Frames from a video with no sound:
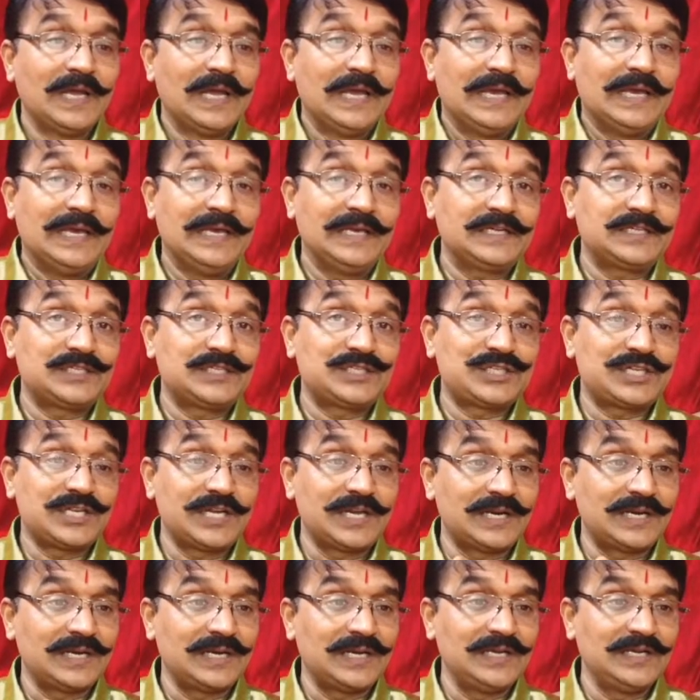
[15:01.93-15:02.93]

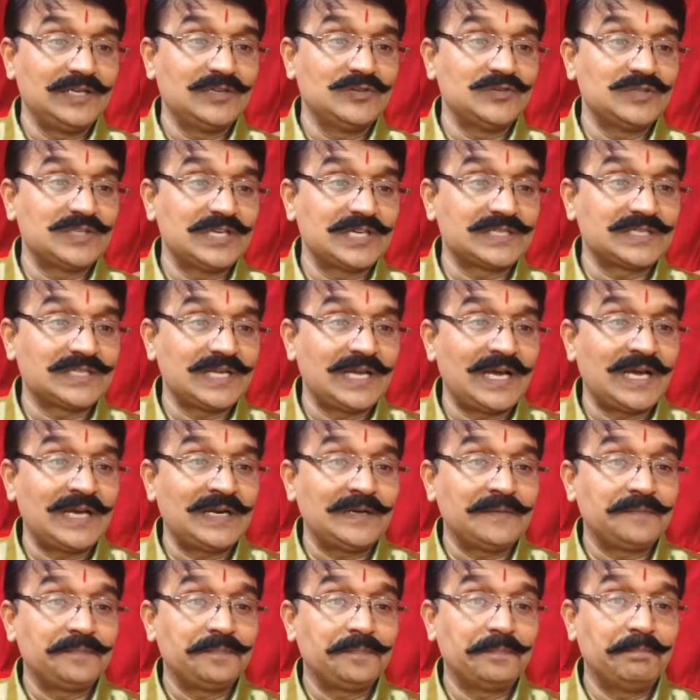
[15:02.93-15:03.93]
External users
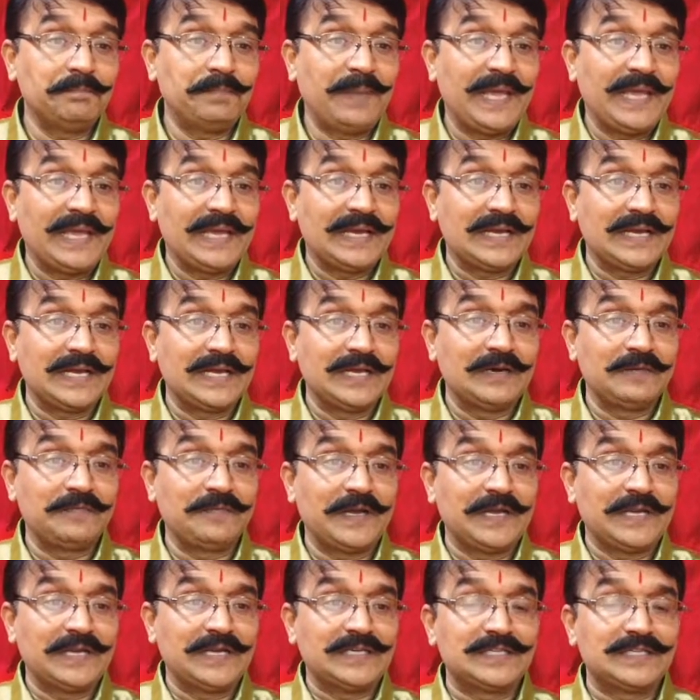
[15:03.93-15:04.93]
are bank and
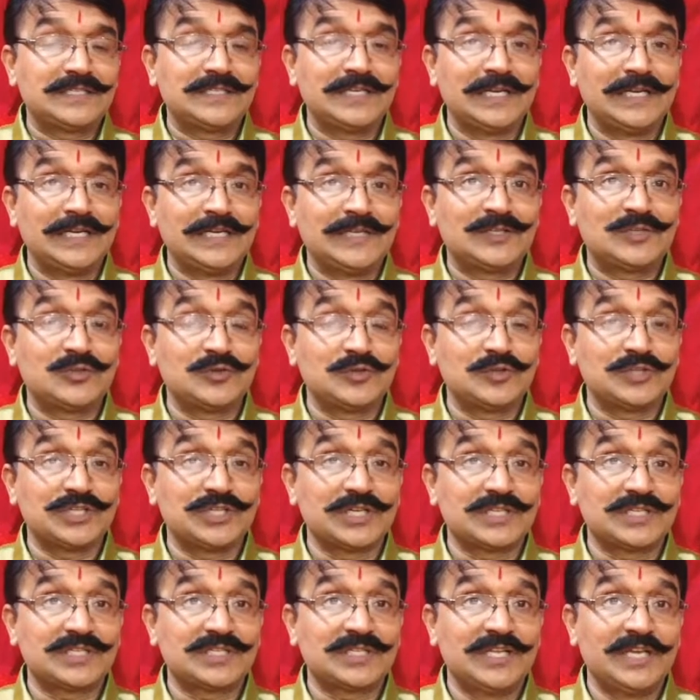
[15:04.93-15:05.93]
financial
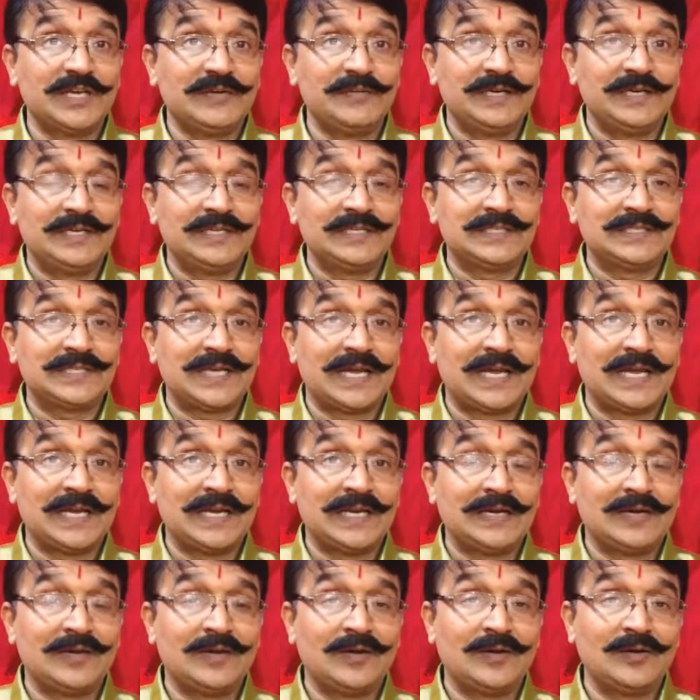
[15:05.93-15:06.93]
institutions. They will
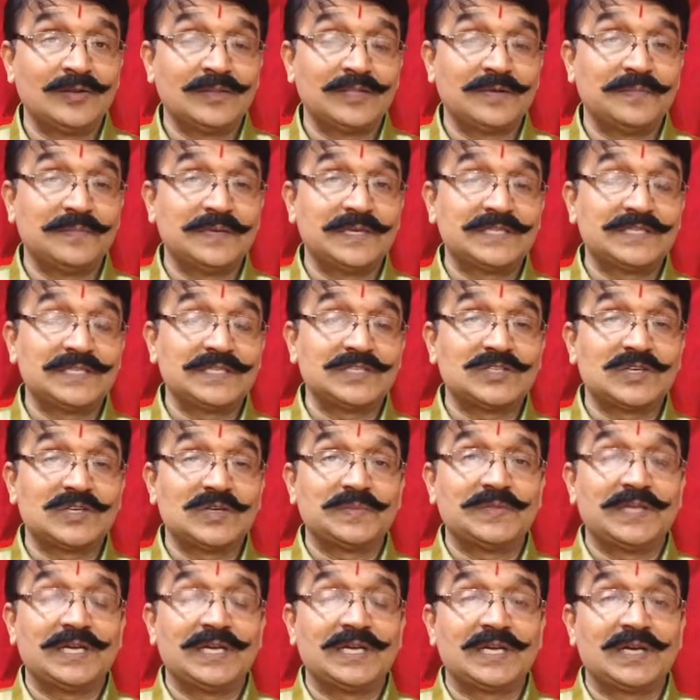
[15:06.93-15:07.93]
decide on the basis
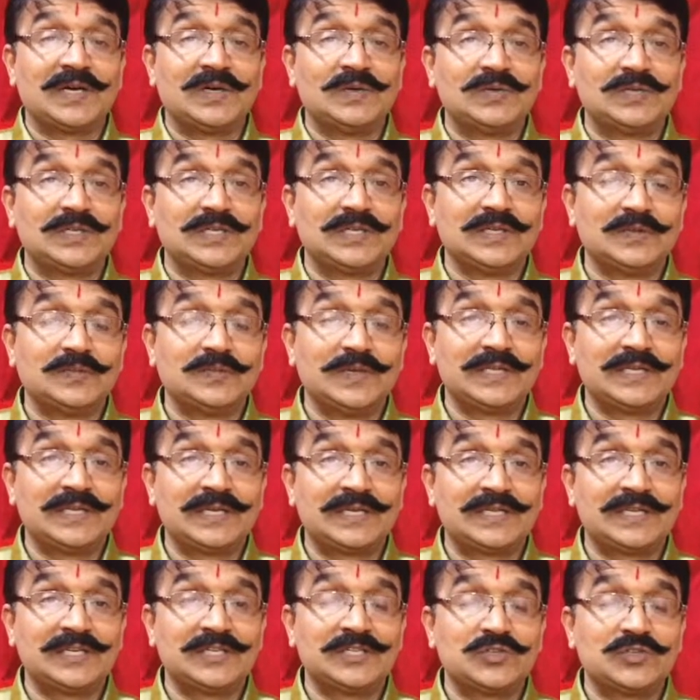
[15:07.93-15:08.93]
of the accounting
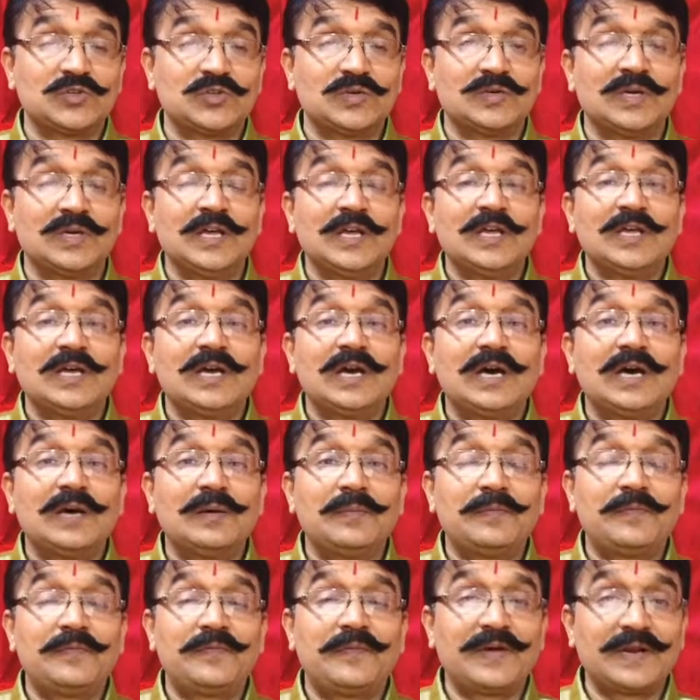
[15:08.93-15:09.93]
whether they should
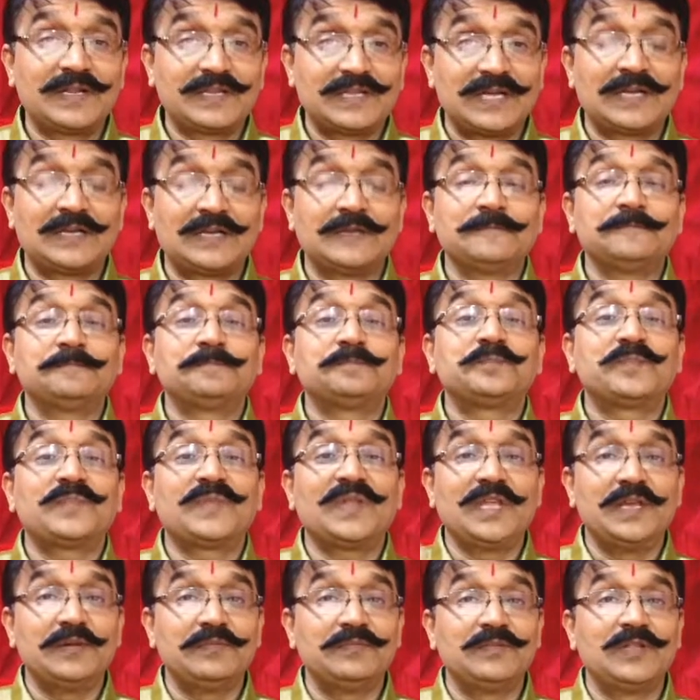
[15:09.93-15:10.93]
further
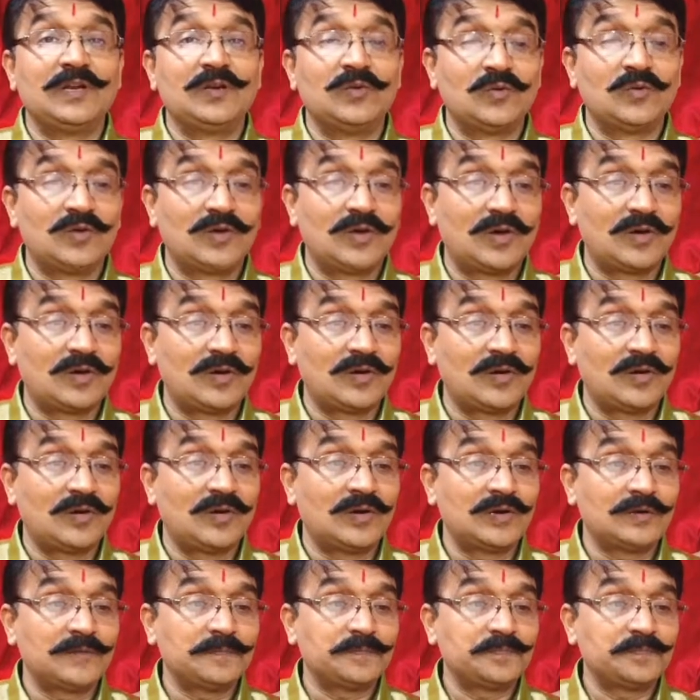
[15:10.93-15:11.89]
give the loan or not.